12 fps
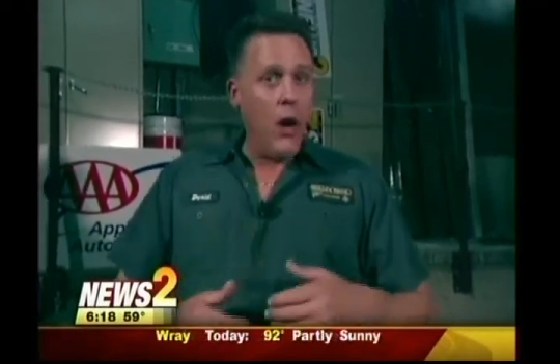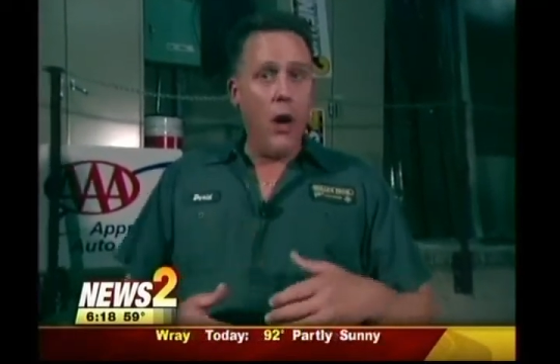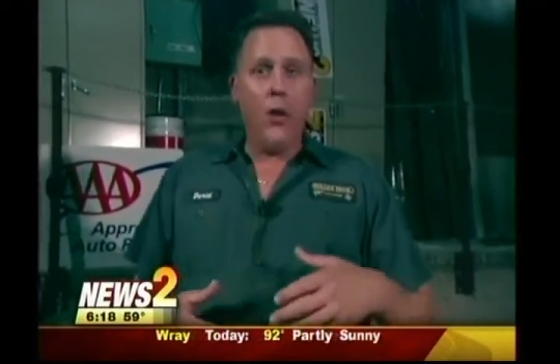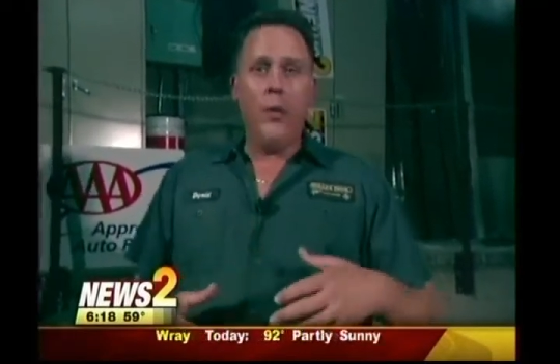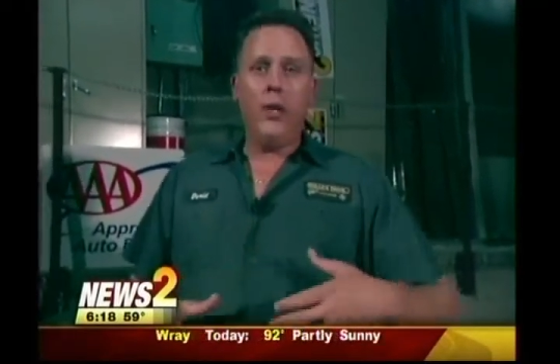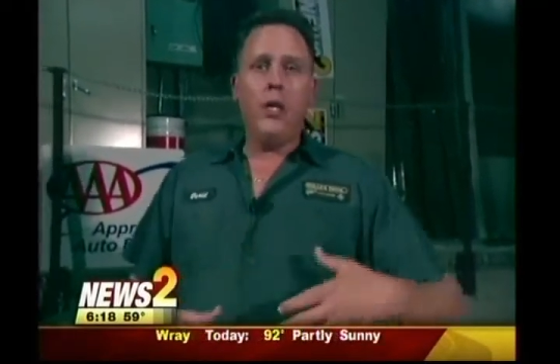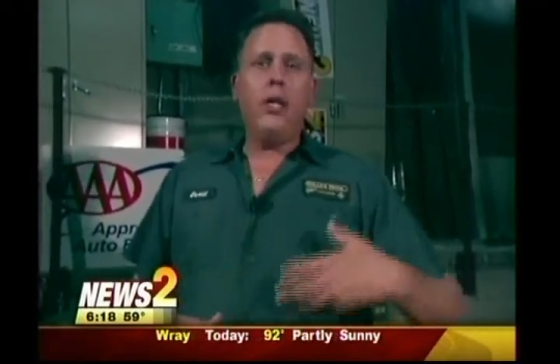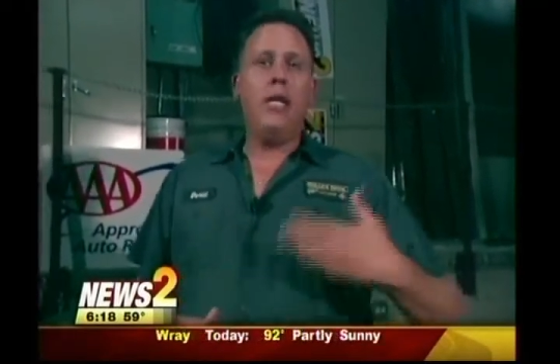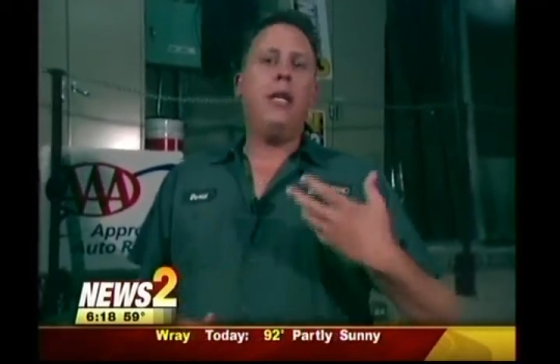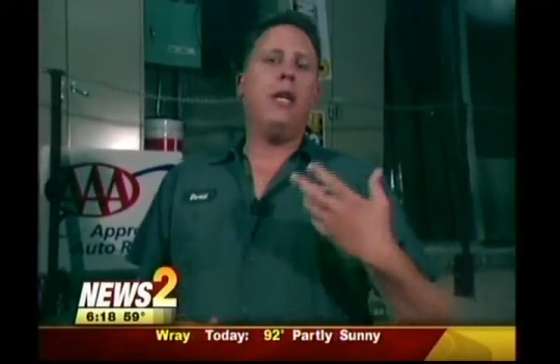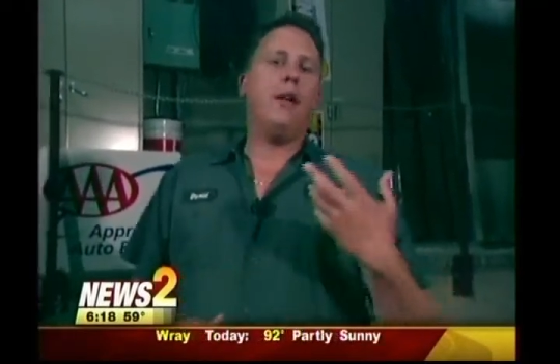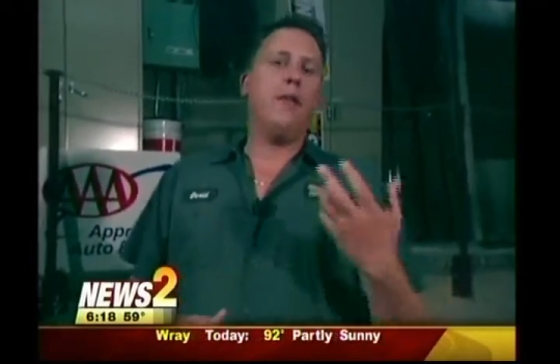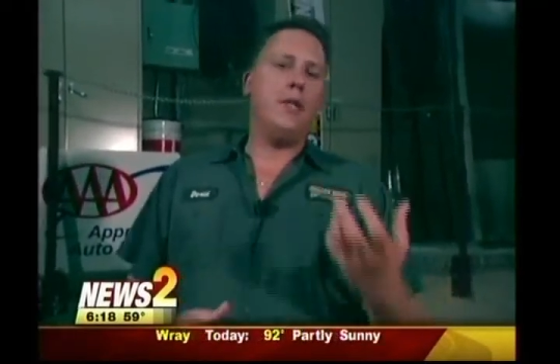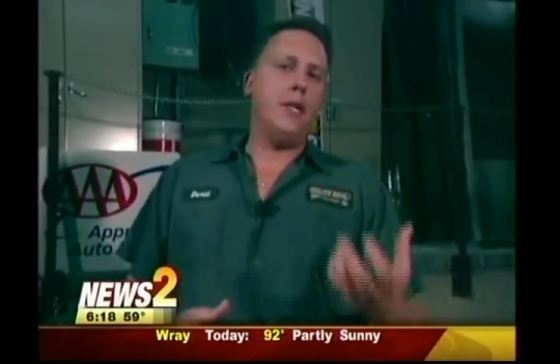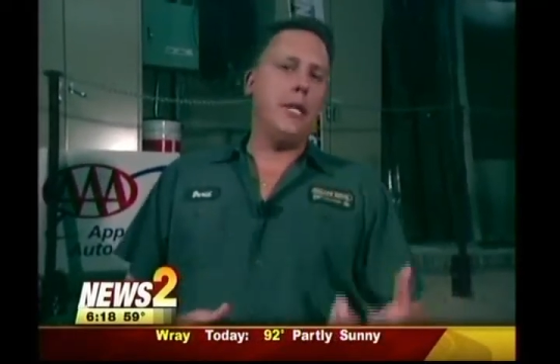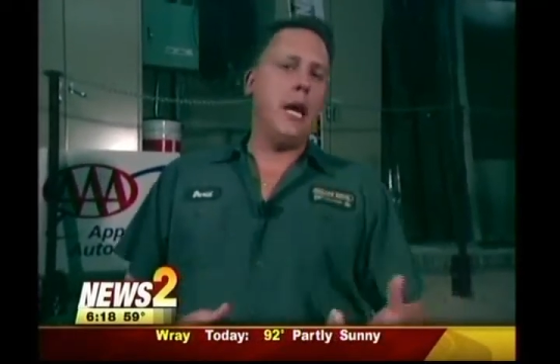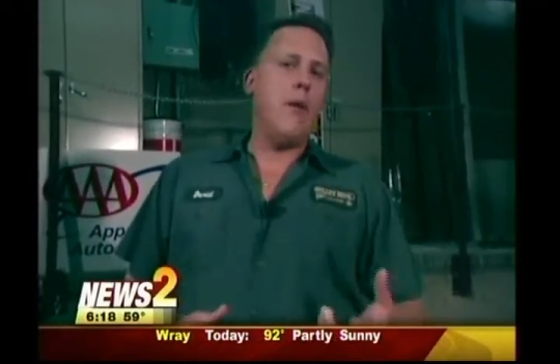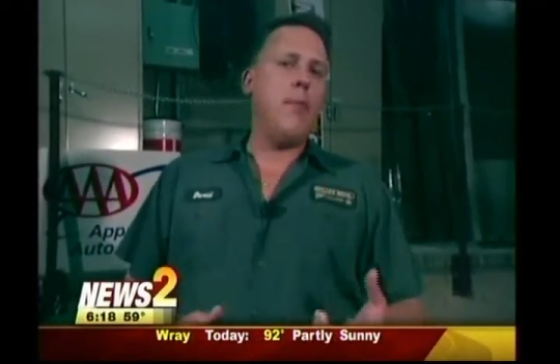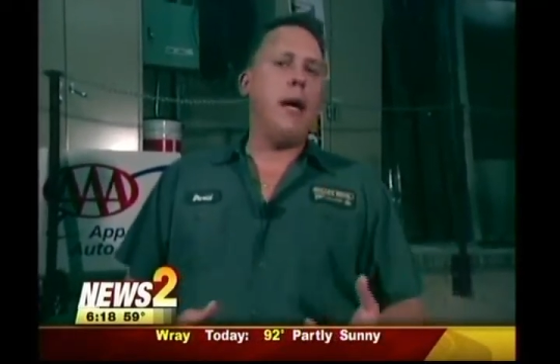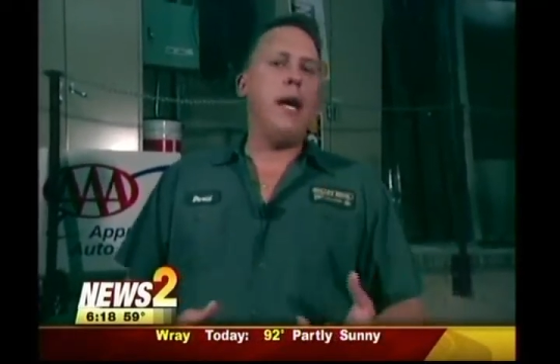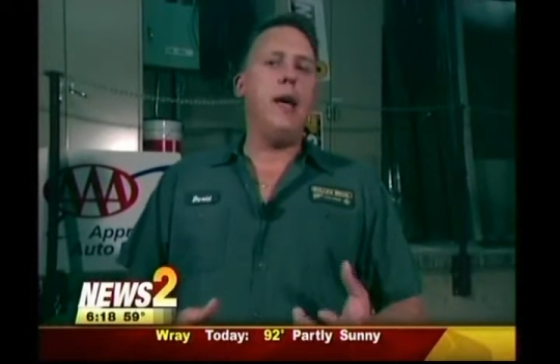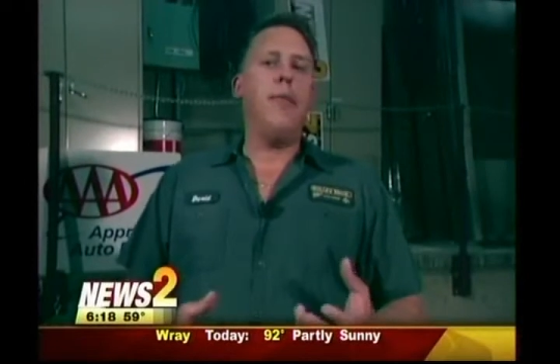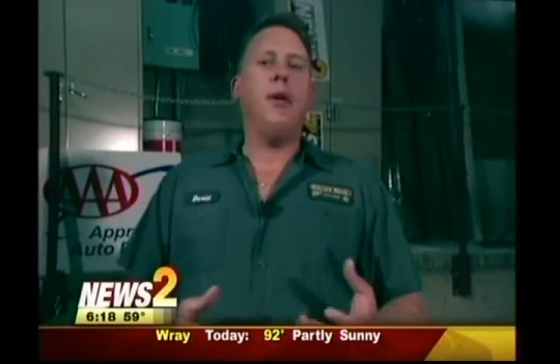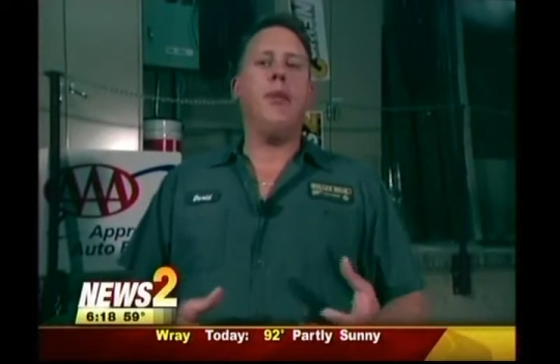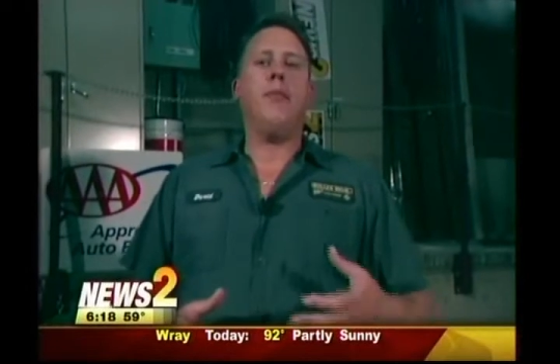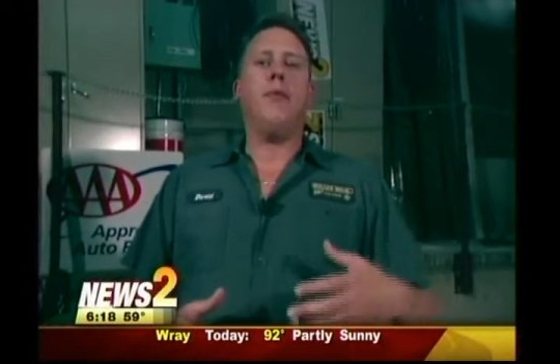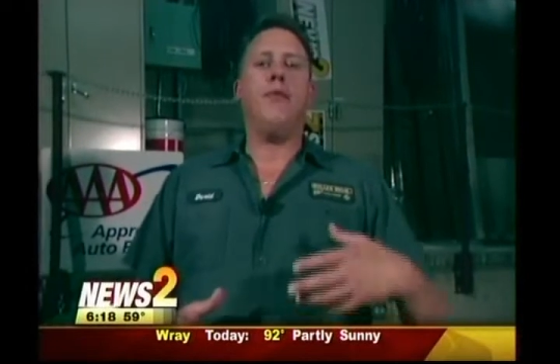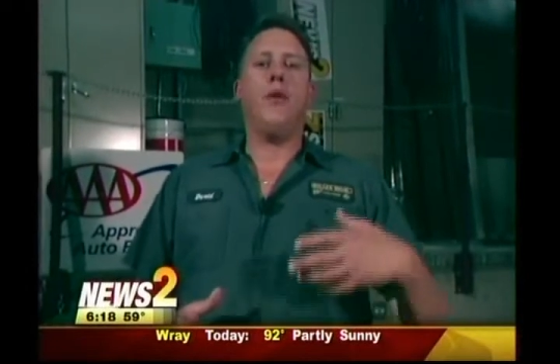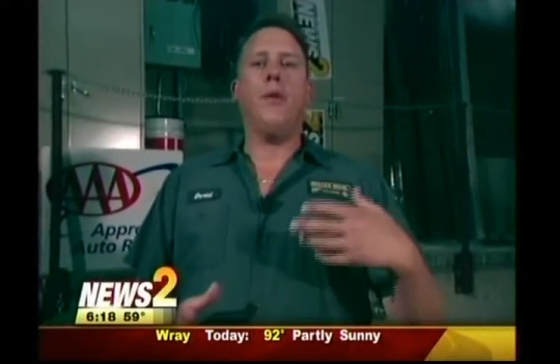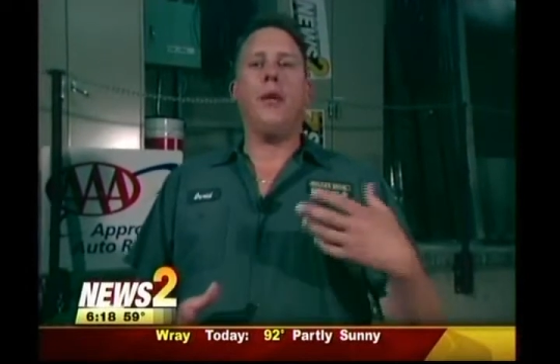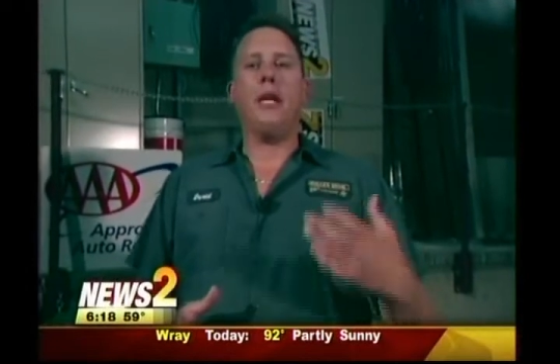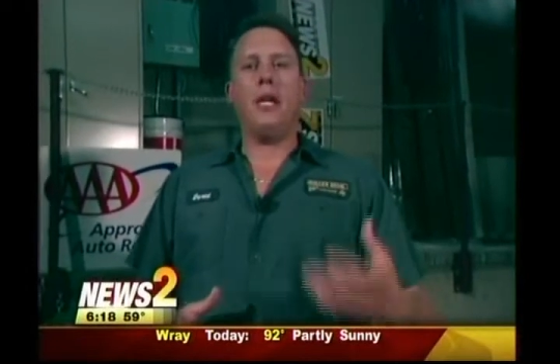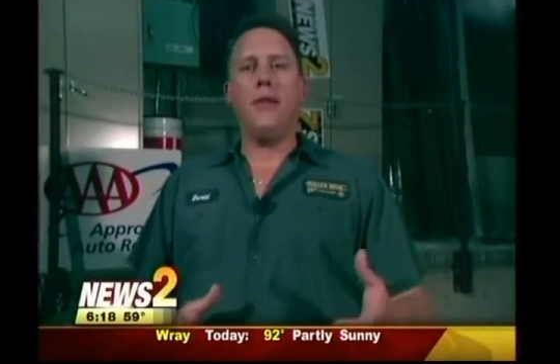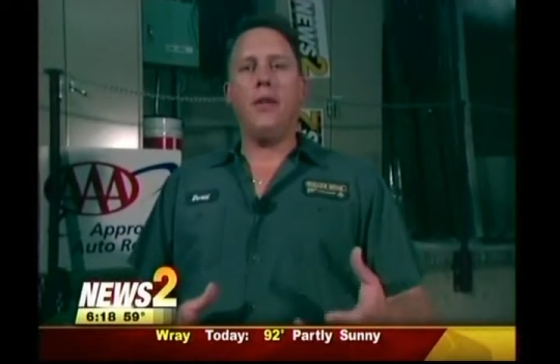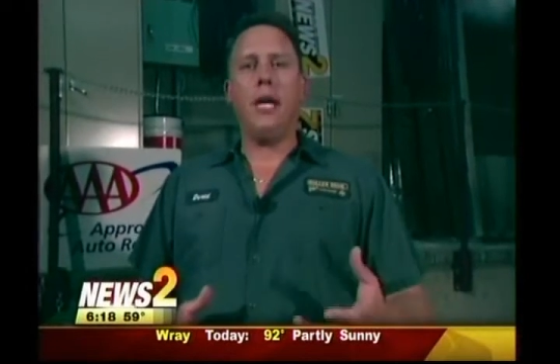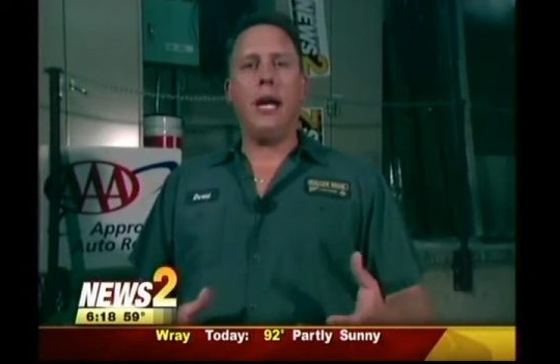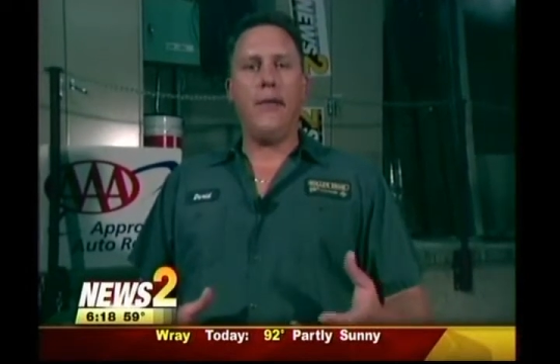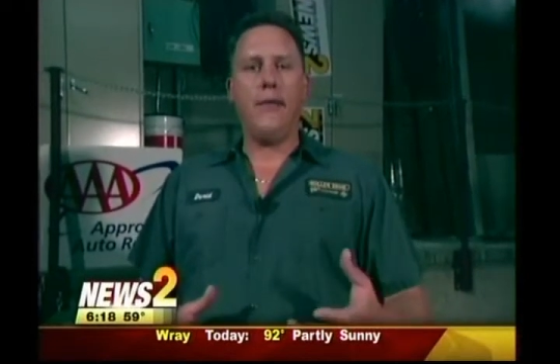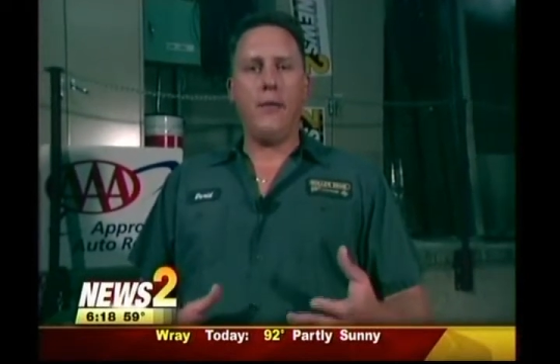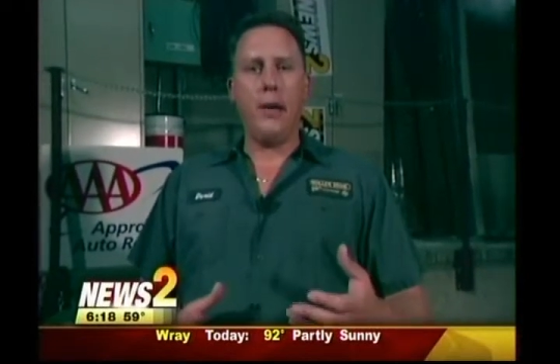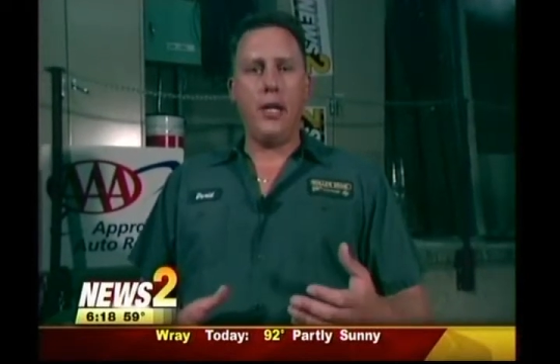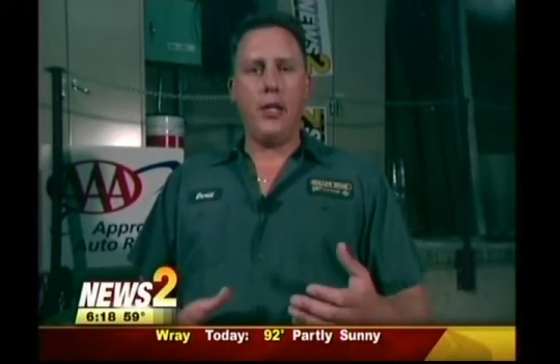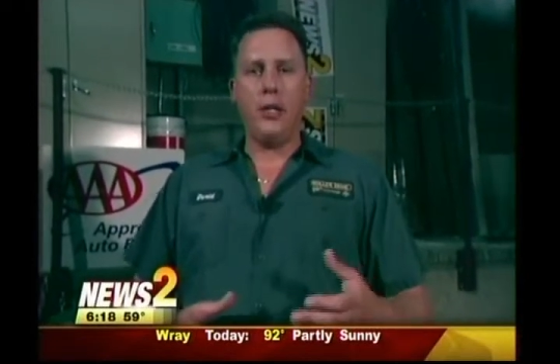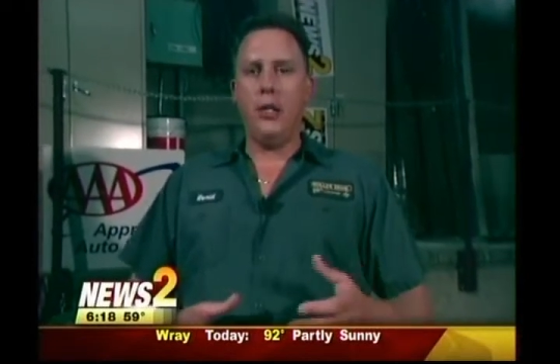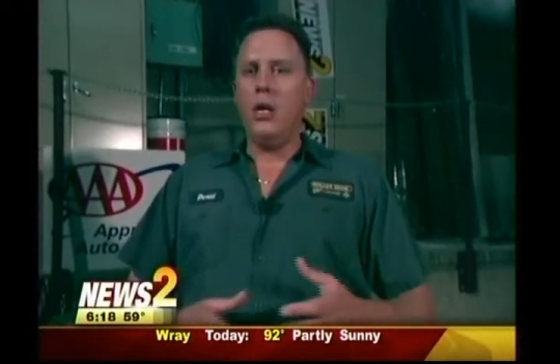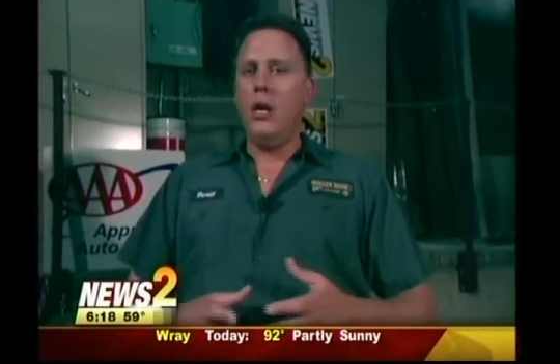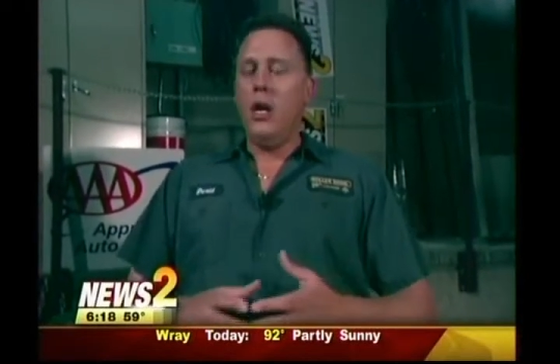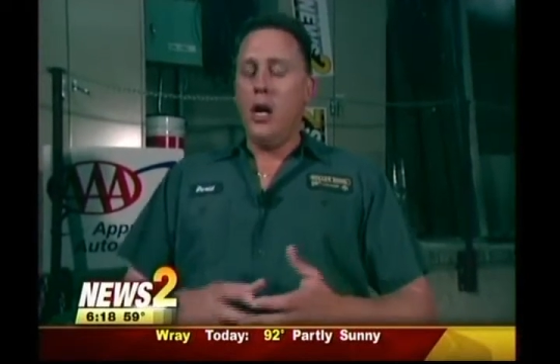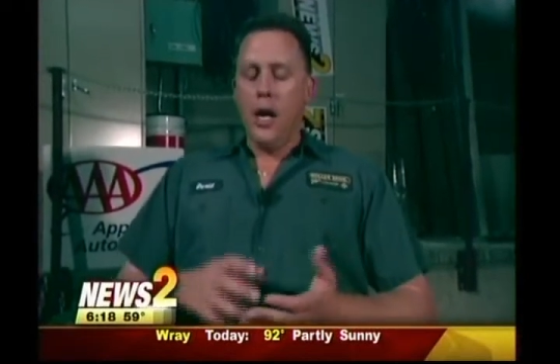oh, well, you need to give us a down payment before we can give you that information.